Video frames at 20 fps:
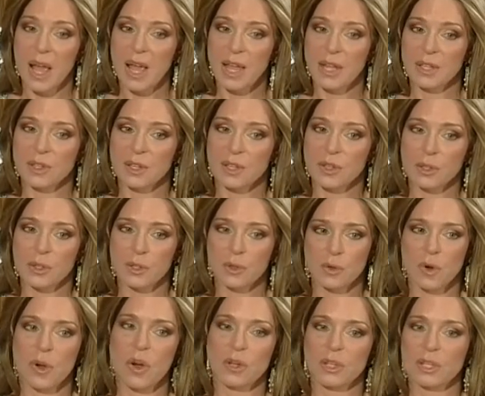It's as
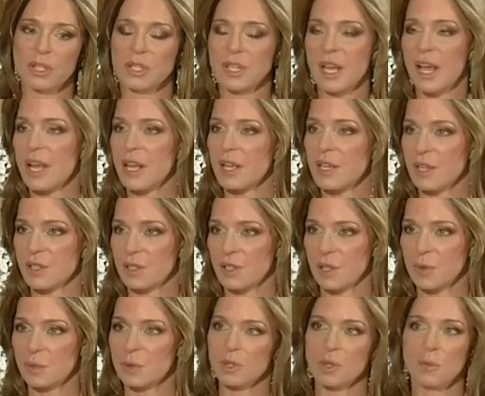strong today, it
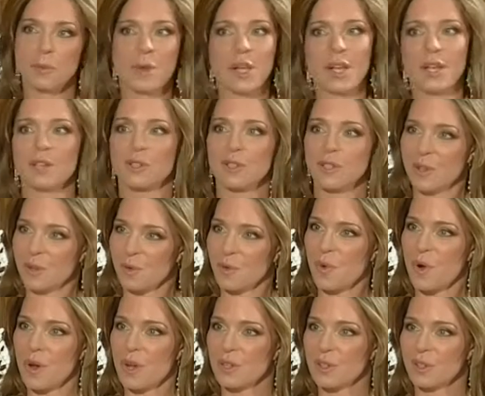seems to me, as it
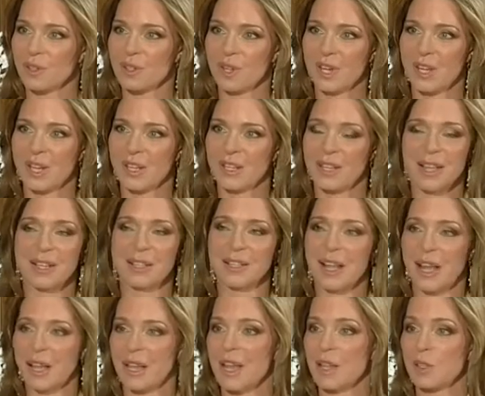was in
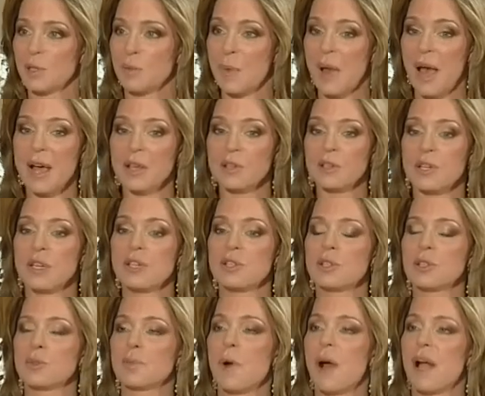decades past, in
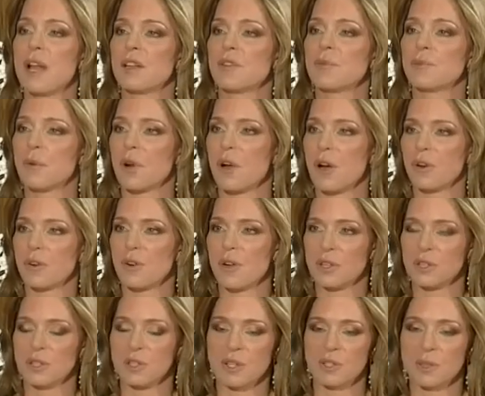spite of
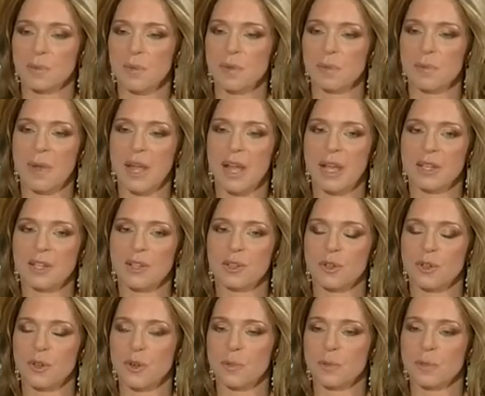progress that's been made in
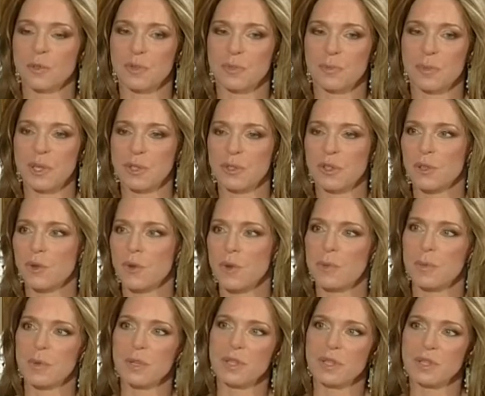terms of peace
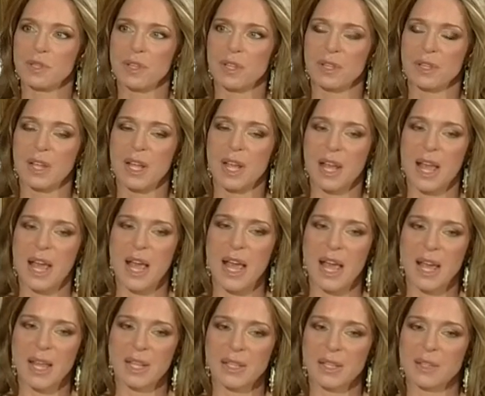agreements and
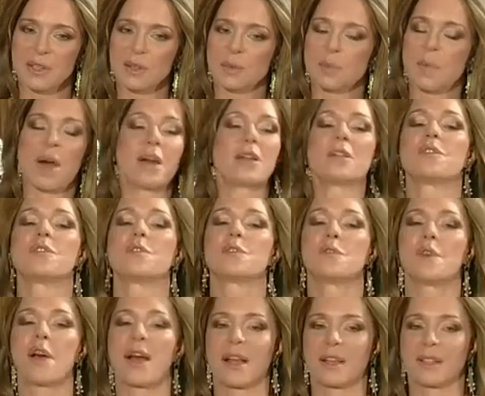in spite of the
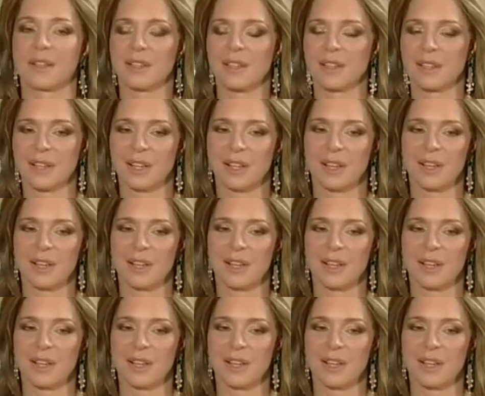fact that